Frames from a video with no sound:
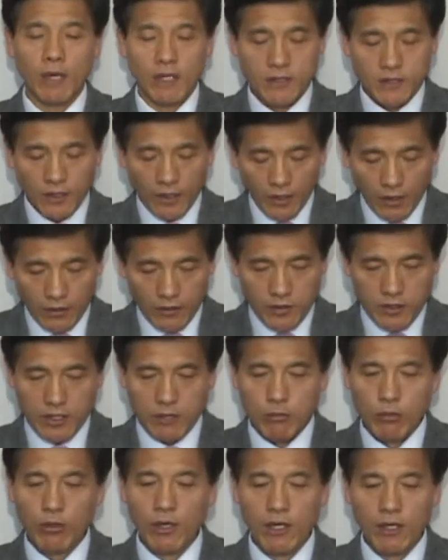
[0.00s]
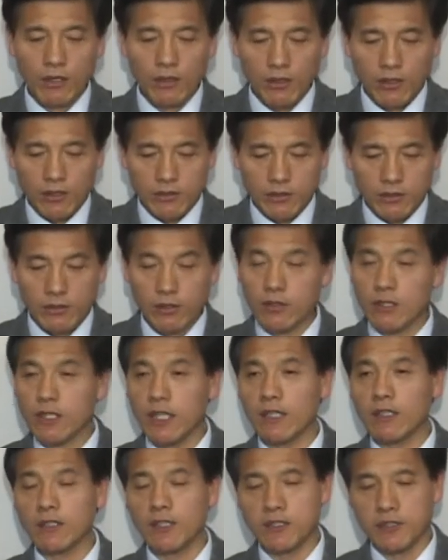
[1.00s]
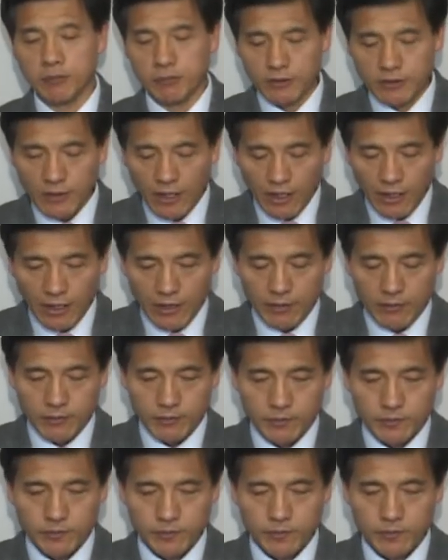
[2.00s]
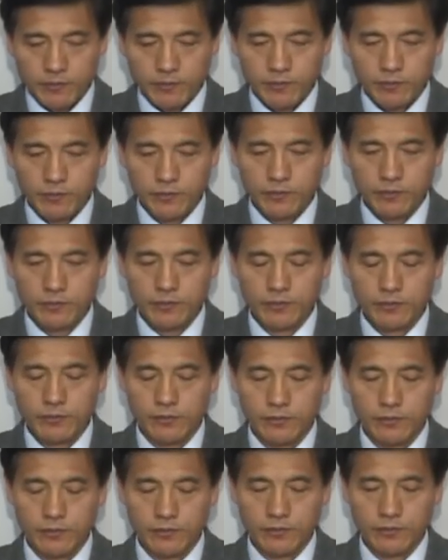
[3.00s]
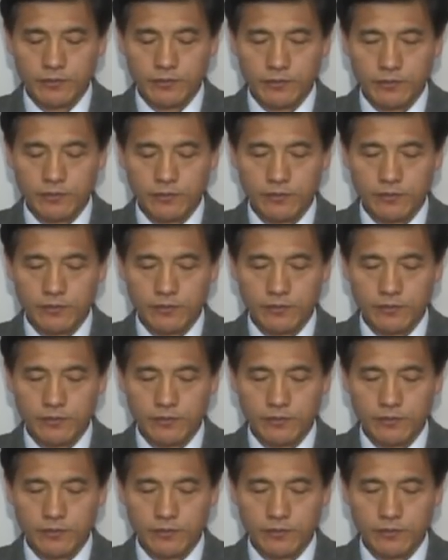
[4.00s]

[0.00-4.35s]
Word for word: We serve others, we show hospitality.